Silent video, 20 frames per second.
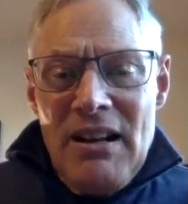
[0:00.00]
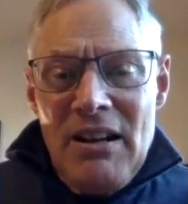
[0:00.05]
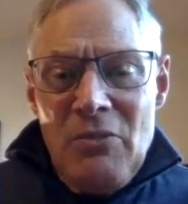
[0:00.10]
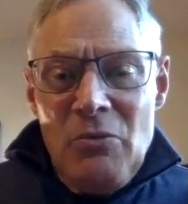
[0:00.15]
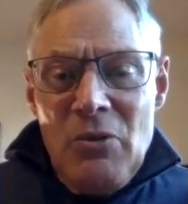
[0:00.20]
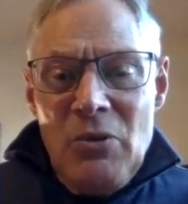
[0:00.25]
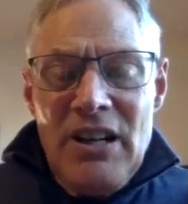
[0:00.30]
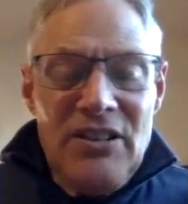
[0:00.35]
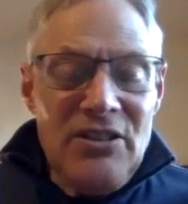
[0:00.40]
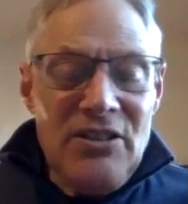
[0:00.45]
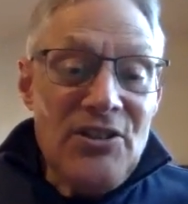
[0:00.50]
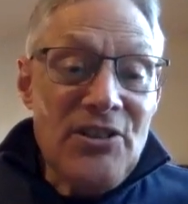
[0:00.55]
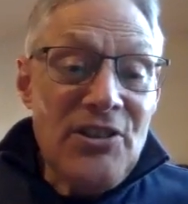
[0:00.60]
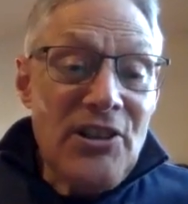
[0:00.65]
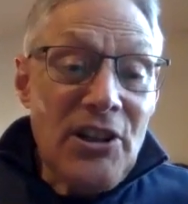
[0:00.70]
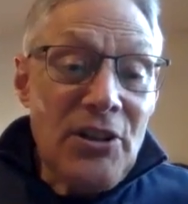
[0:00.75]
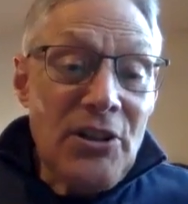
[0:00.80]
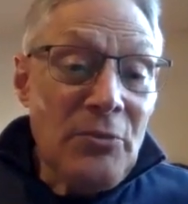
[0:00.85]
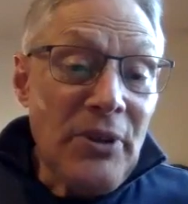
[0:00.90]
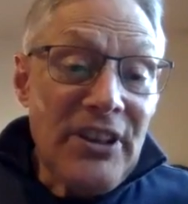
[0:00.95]
why didn't you
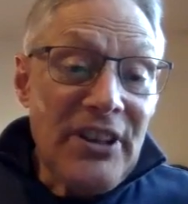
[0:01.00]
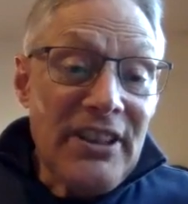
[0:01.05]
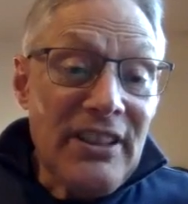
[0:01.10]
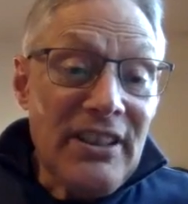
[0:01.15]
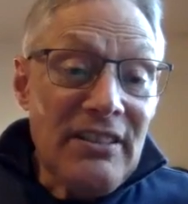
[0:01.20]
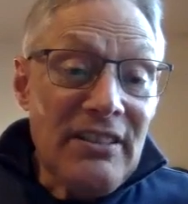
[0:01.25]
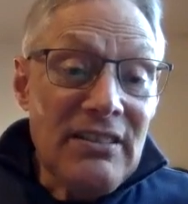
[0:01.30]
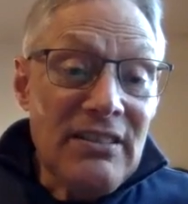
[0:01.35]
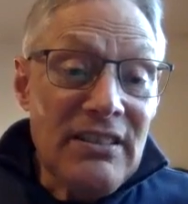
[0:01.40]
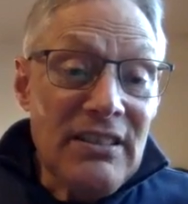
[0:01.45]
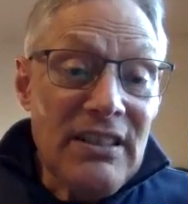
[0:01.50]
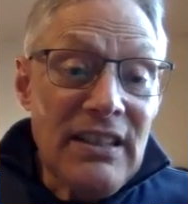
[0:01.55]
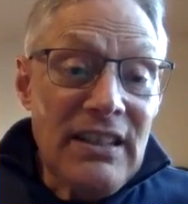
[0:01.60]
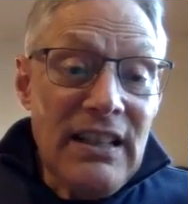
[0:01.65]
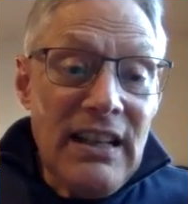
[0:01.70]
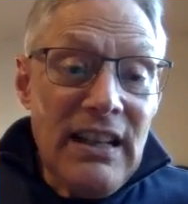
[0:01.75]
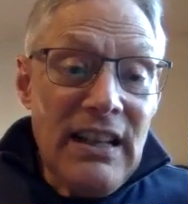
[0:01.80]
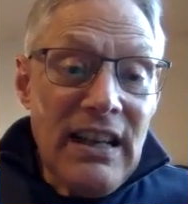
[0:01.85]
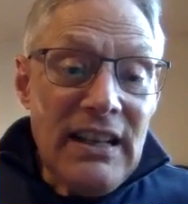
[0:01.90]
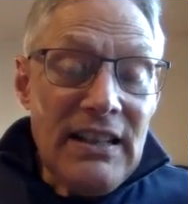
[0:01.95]
start with her?
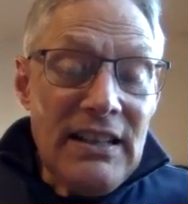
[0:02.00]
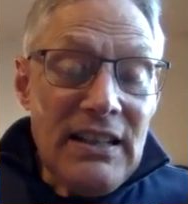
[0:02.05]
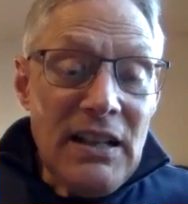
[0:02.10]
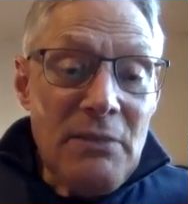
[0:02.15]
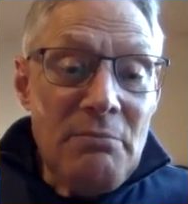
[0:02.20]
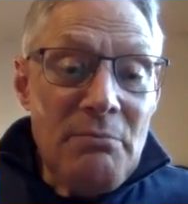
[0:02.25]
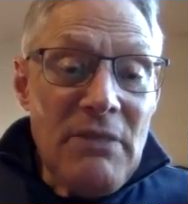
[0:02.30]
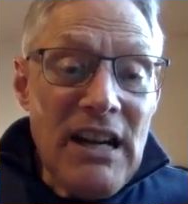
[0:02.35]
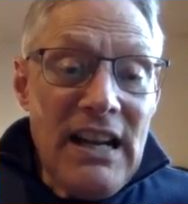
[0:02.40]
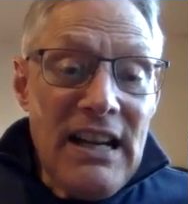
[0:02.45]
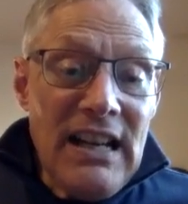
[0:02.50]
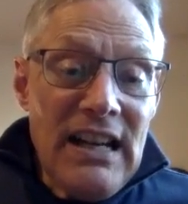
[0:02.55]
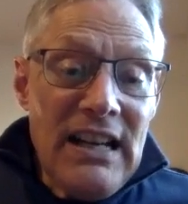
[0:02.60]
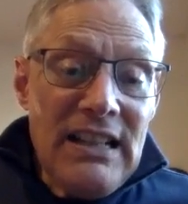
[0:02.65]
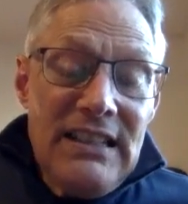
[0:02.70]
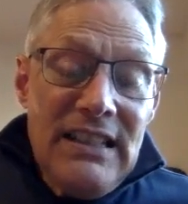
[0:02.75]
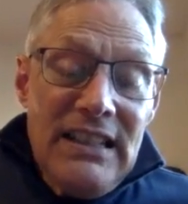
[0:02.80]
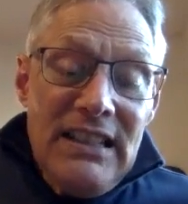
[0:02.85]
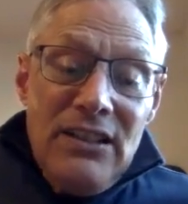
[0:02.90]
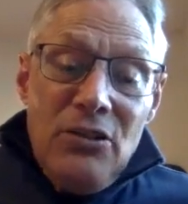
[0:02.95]
And my
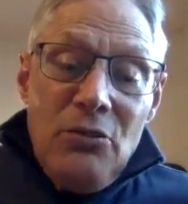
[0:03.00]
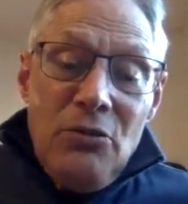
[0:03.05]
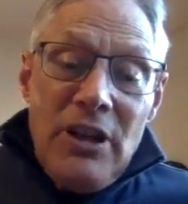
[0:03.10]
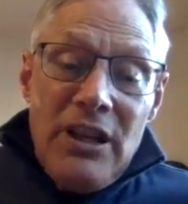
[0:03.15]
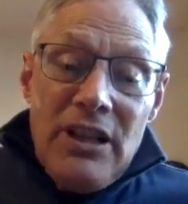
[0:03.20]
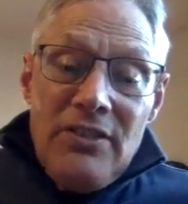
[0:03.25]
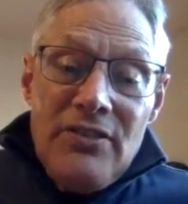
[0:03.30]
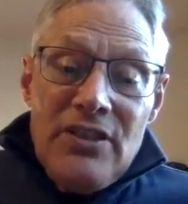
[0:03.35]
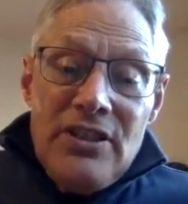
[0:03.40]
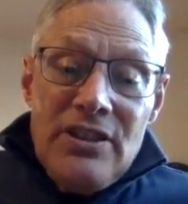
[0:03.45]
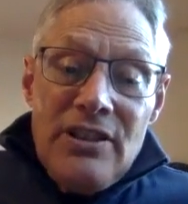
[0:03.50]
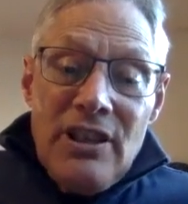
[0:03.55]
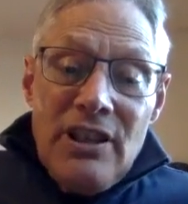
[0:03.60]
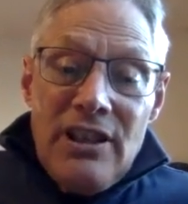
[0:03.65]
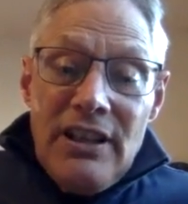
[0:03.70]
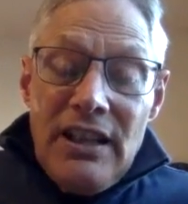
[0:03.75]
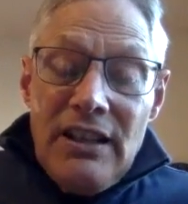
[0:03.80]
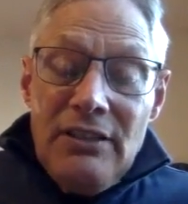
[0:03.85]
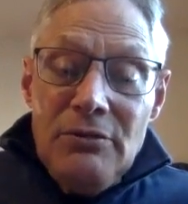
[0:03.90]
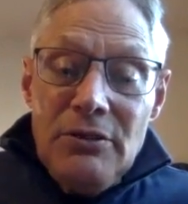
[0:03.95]
ideal way of
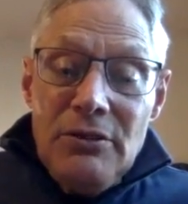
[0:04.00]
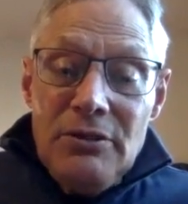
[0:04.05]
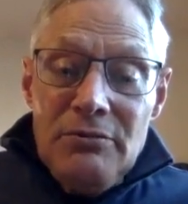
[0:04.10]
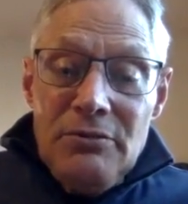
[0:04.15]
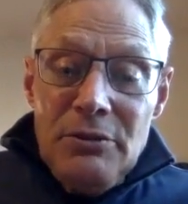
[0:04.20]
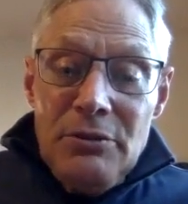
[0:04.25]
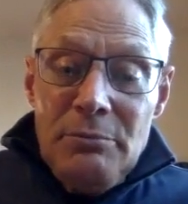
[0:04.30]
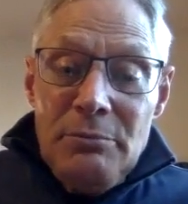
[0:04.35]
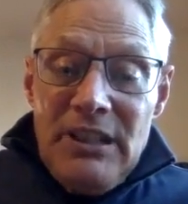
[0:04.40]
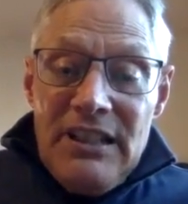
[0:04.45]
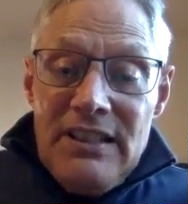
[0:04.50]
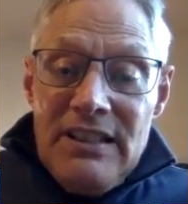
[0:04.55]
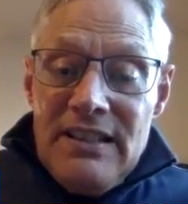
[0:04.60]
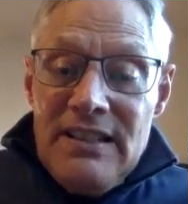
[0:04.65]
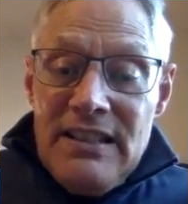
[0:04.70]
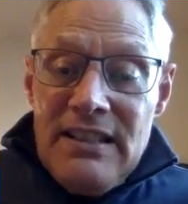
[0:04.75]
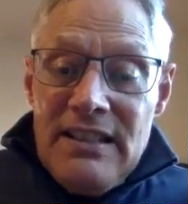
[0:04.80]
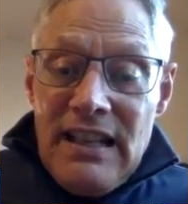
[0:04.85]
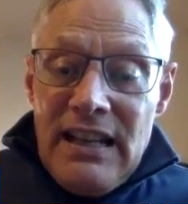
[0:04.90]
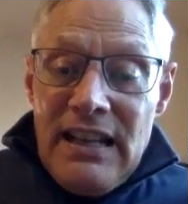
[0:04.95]
starting would be to
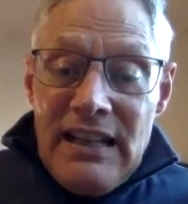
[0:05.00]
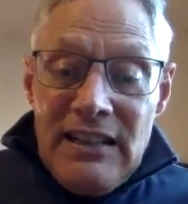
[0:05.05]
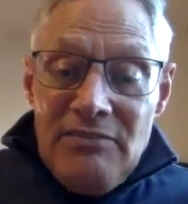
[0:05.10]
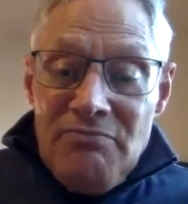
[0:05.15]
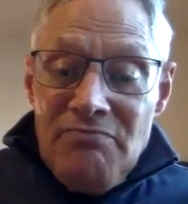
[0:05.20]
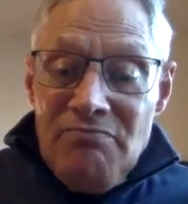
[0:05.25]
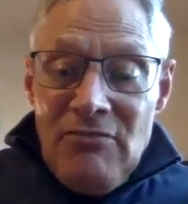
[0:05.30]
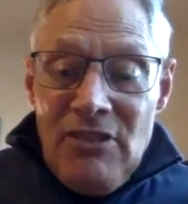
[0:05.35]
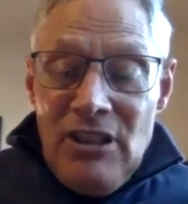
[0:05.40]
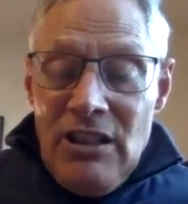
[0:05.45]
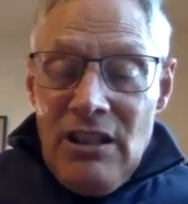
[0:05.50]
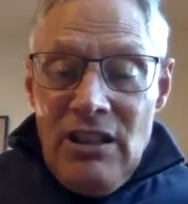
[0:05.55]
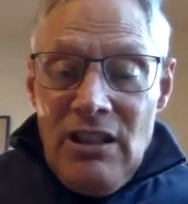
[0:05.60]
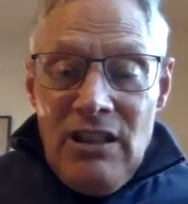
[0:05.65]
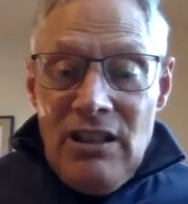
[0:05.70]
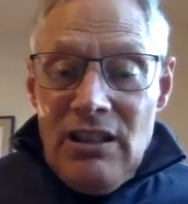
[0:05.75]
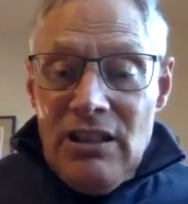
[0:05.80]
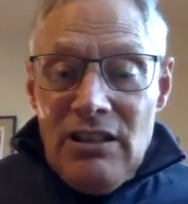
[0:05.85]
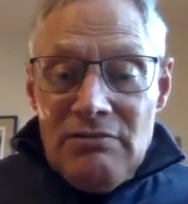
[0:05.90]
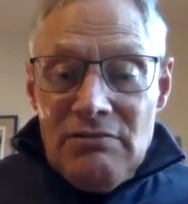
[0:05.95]
say,
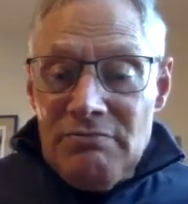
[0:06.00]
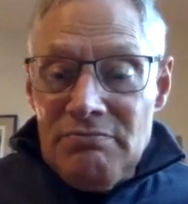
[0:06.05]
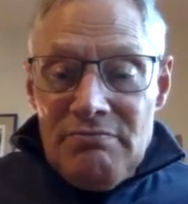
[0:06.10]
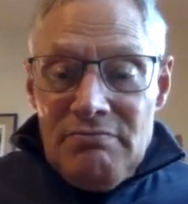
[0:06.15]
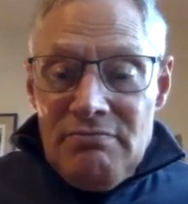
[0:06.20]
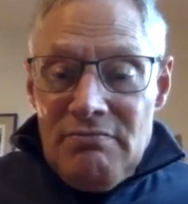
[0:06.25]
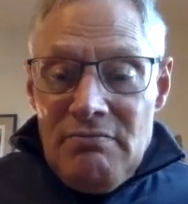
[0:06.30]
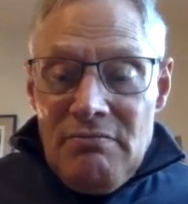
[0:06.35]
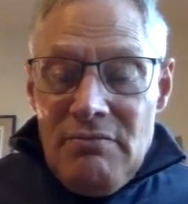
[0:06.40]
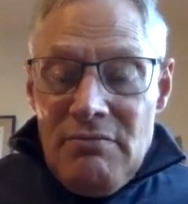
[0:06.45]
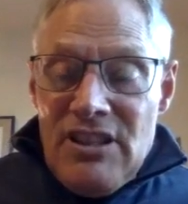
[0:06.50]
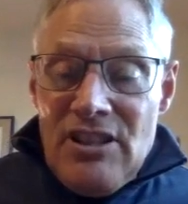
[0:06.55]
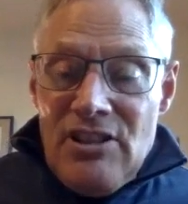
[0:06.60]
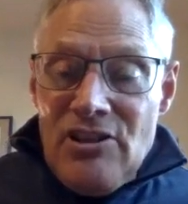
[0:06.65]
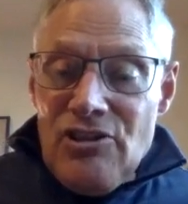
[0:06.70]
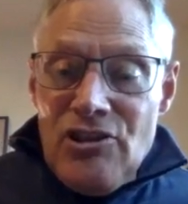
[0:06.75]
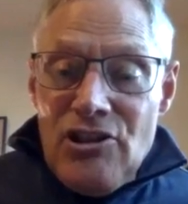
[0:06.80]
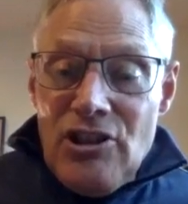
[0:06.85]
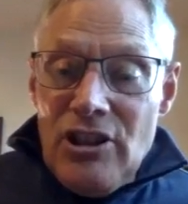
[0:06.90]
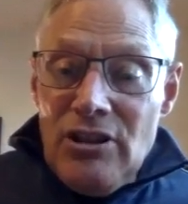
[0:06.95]
you know,
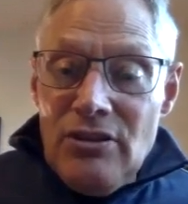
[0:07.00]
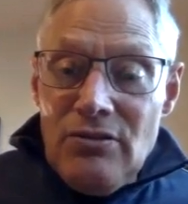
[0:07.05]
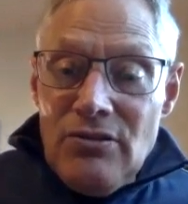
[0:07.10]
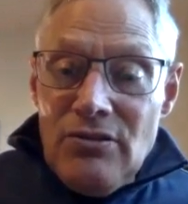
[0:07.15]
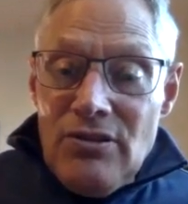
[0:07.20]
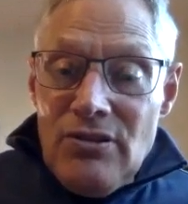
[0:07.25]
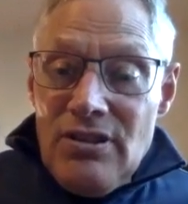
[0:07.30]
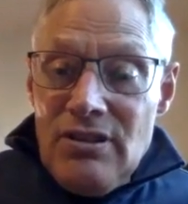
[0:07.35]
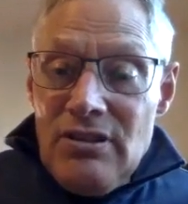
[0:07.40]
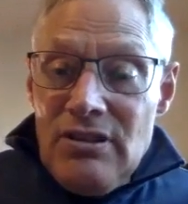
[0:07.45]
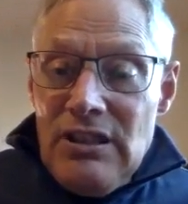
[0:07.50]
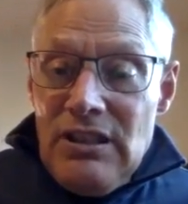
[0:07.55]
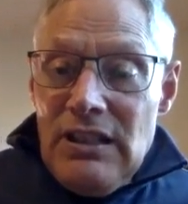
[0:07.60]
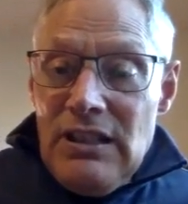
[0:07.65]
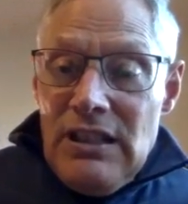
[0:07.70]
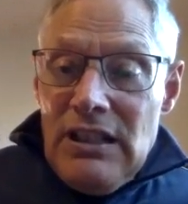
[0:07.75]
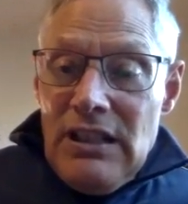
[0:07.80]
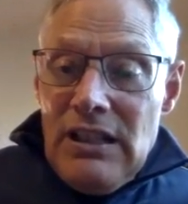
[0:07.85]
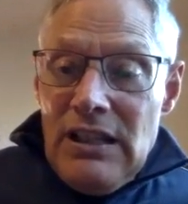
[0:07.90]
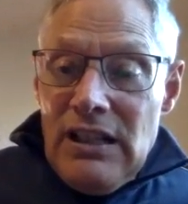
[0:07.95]
Mrs. Jones,
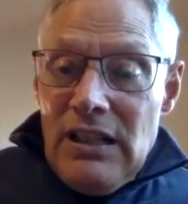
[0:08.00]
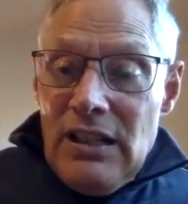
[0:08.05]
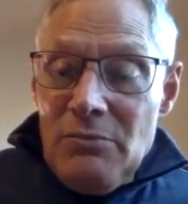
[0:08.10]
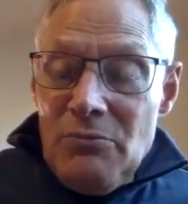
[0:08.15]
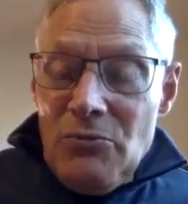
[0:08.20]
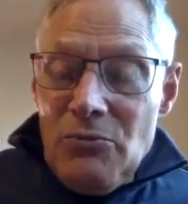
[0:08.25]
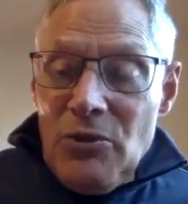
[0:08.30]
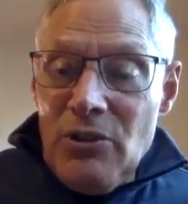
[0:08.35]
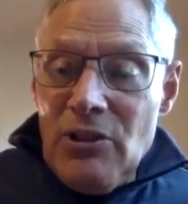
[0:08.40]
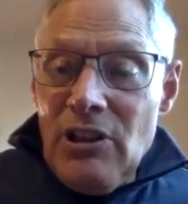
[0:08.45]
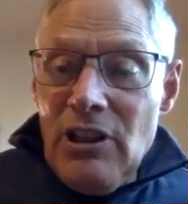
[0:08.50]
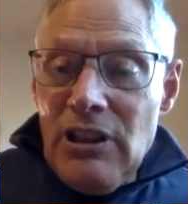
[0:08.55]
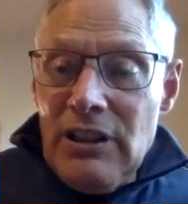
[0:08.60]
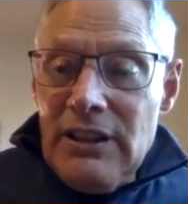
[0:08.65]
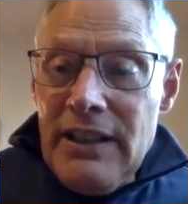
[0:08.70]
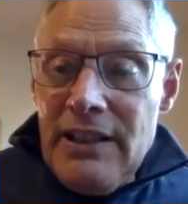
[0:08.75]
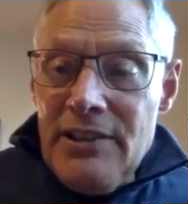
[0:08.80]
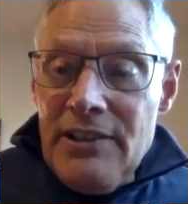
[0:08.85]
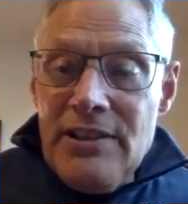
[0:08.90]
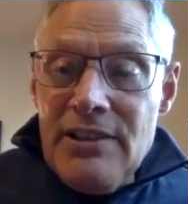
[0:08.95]
we're all
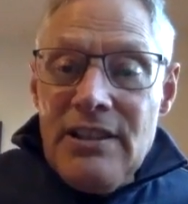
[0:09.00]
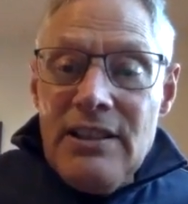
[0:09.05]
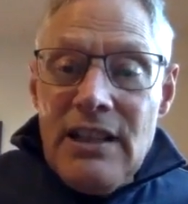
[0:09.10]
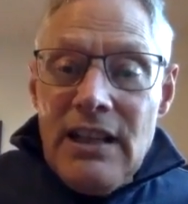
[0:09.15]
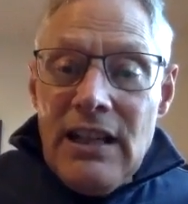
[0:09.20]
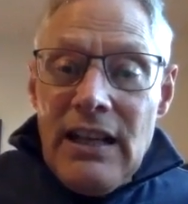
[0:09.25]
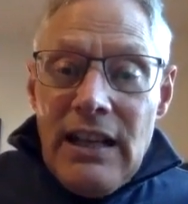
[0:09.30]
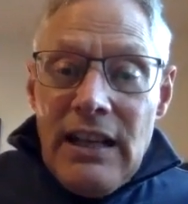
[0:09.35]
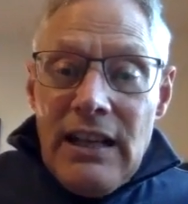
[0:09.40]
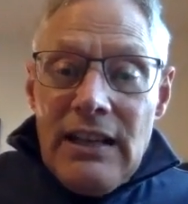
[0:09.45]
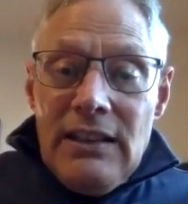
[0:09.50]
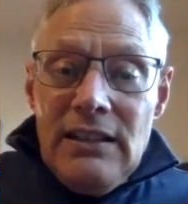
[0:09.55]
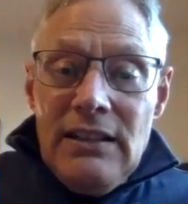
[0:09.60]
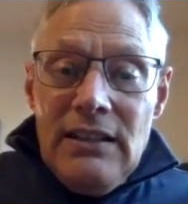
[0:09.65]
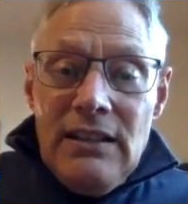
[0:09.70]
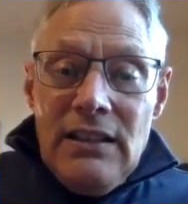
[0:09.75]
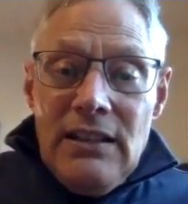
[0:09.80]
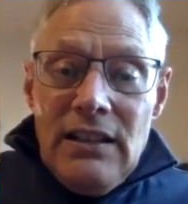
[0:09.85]
here today.